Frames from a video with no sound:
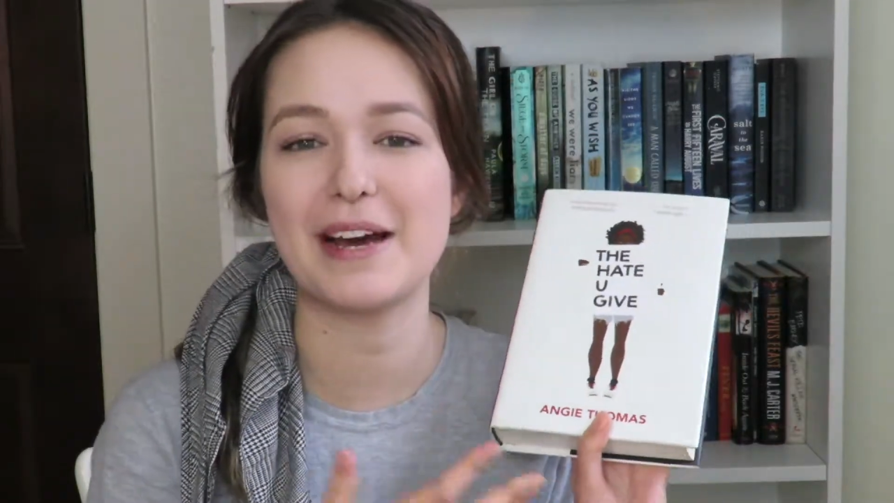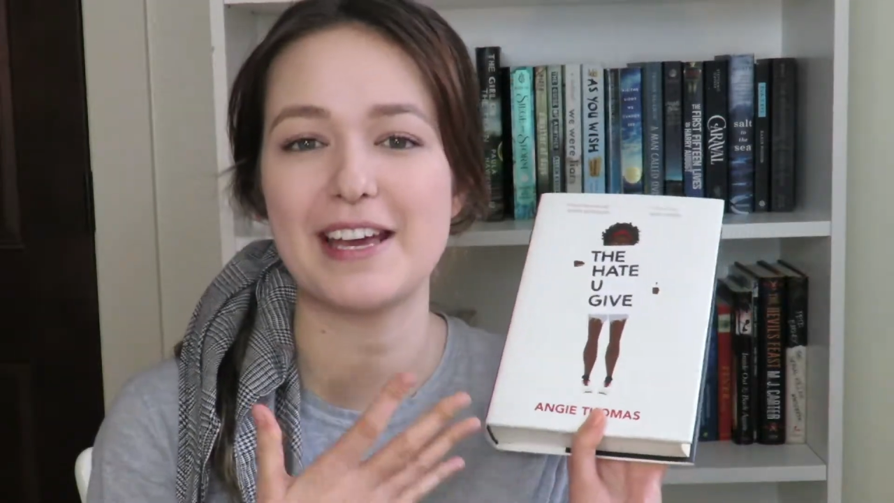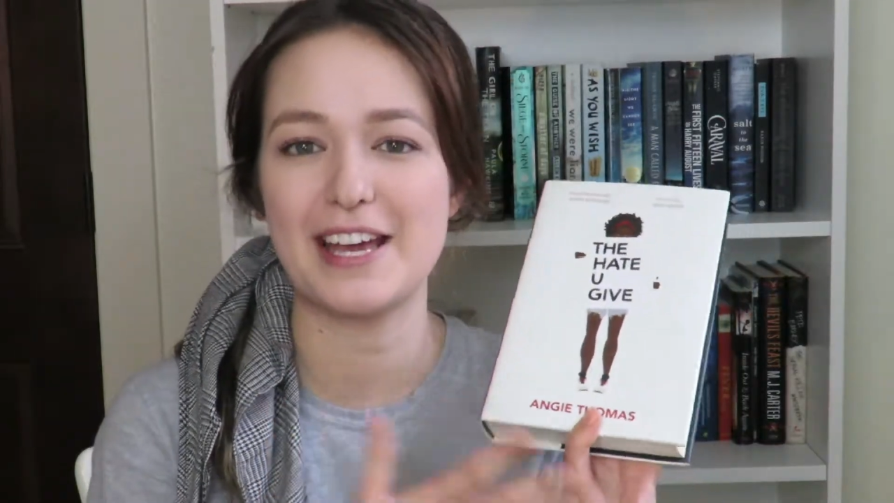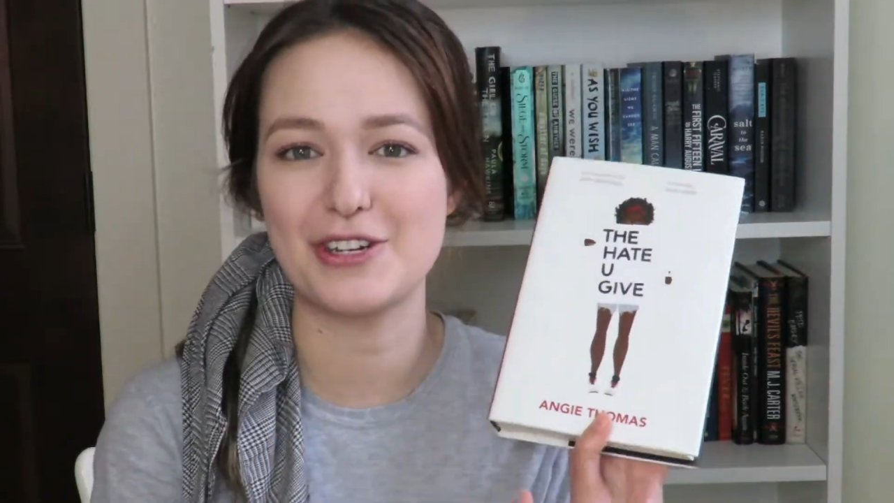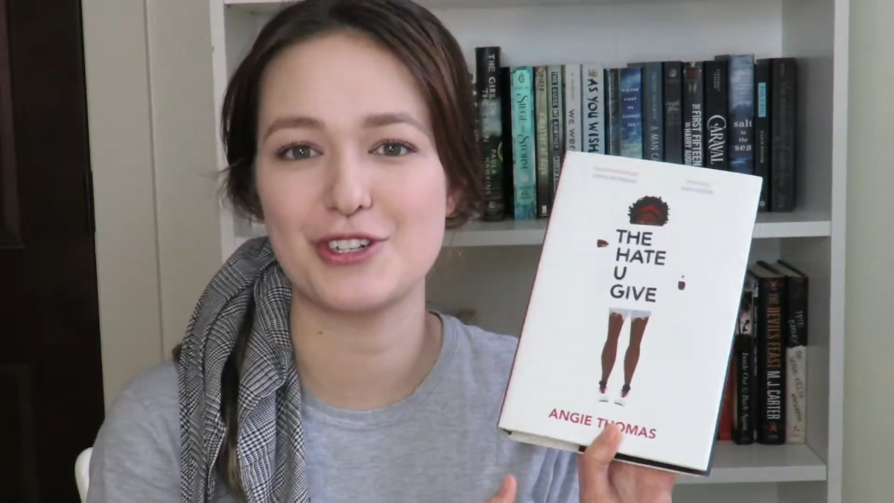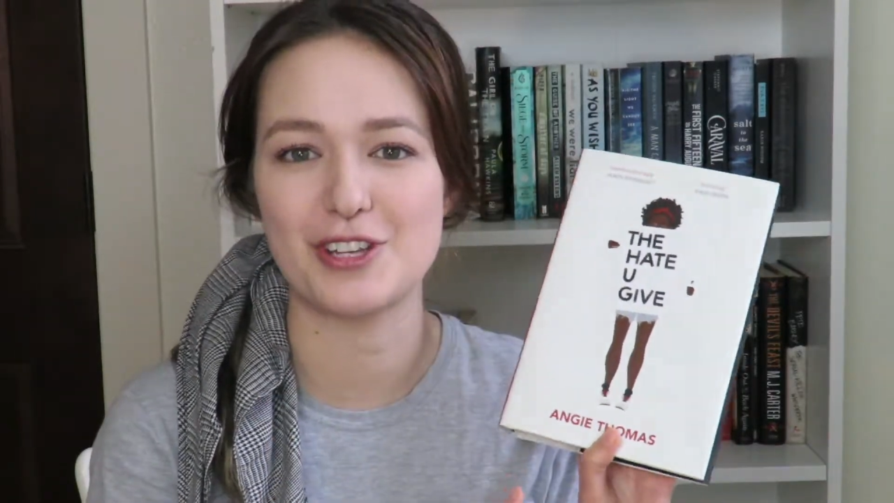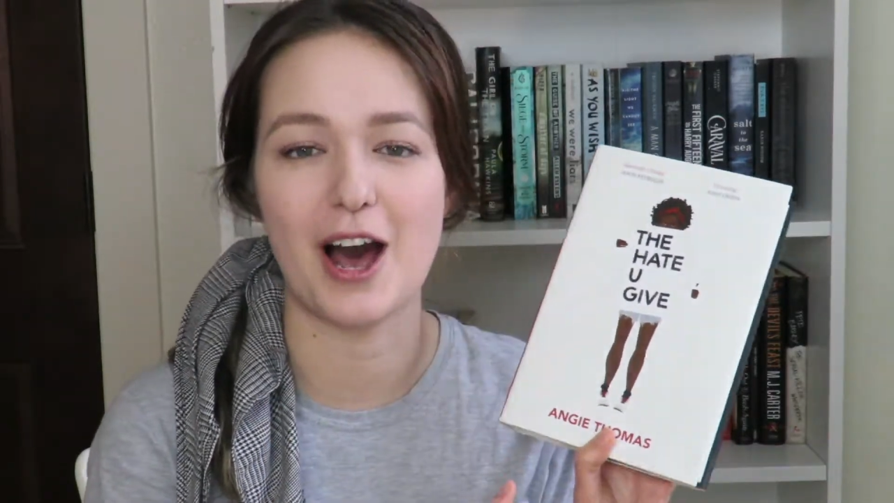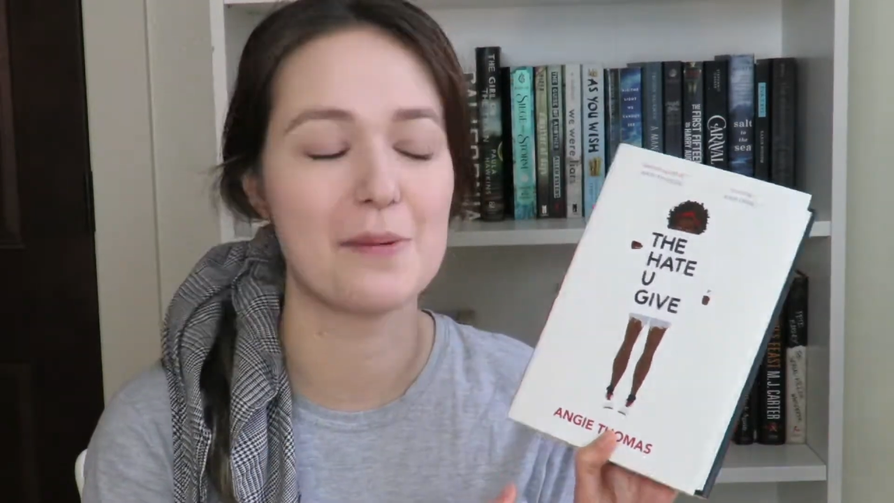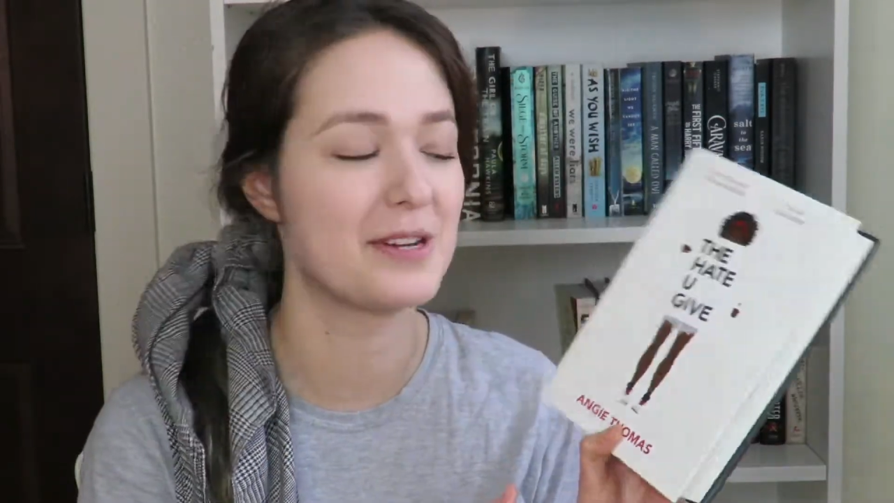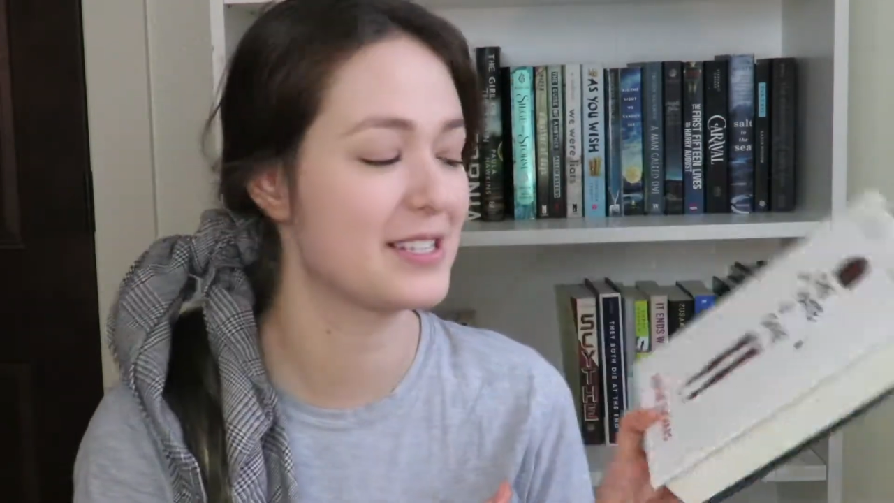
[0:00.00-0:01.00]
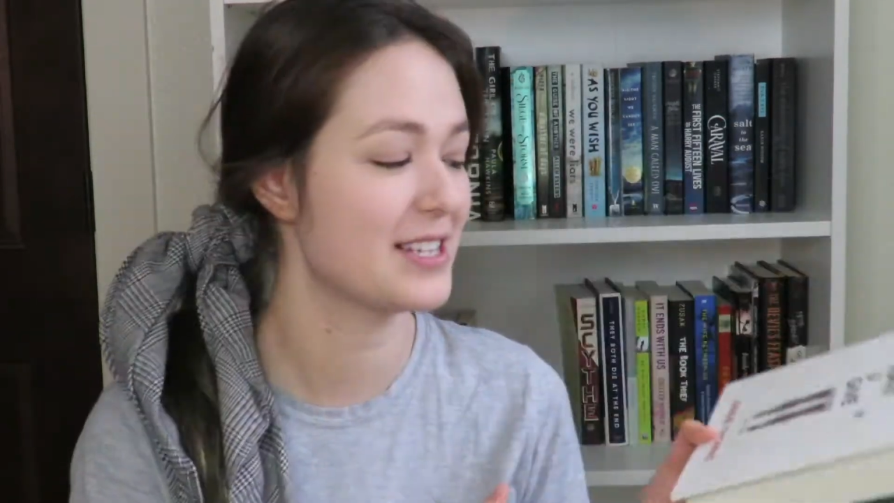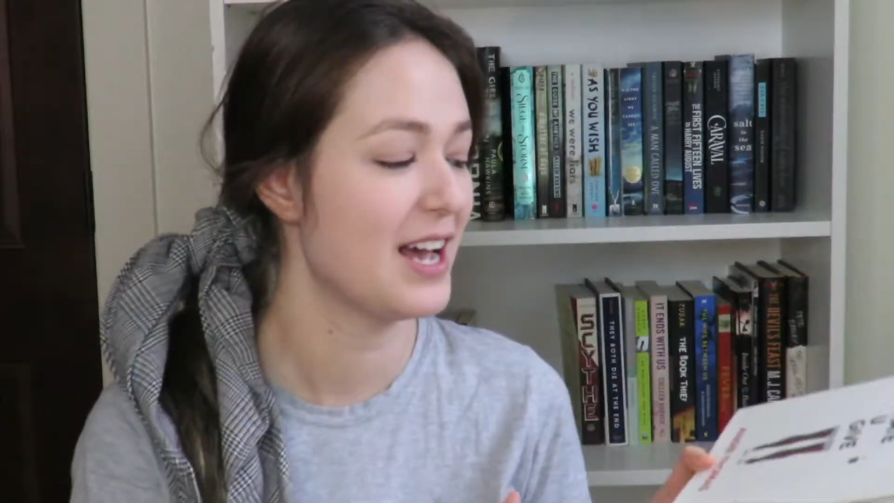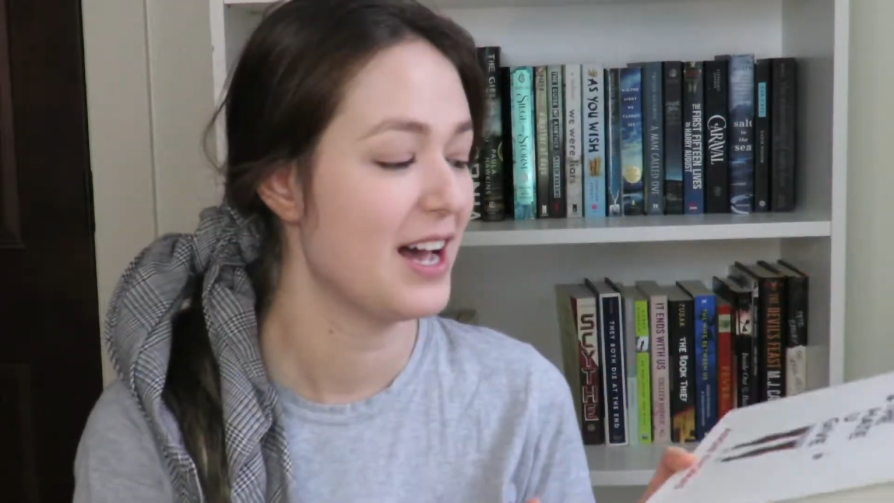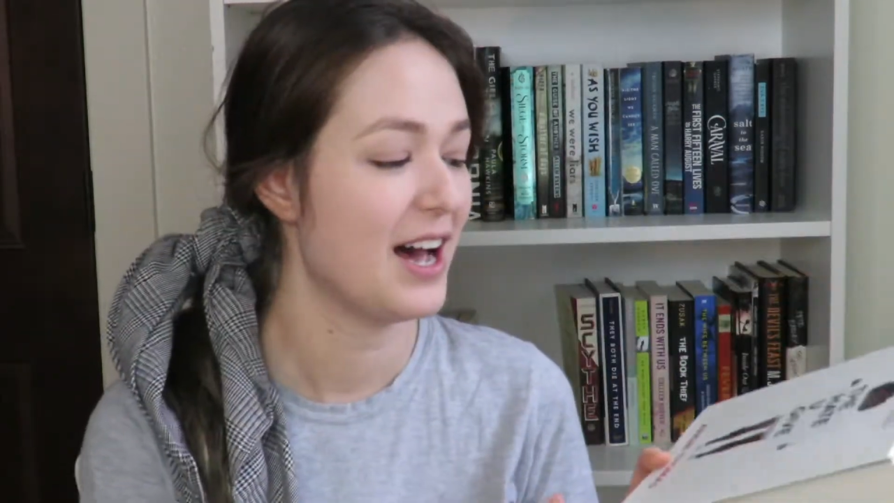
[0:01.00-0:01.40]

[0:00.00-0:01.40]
by Angie Thomas.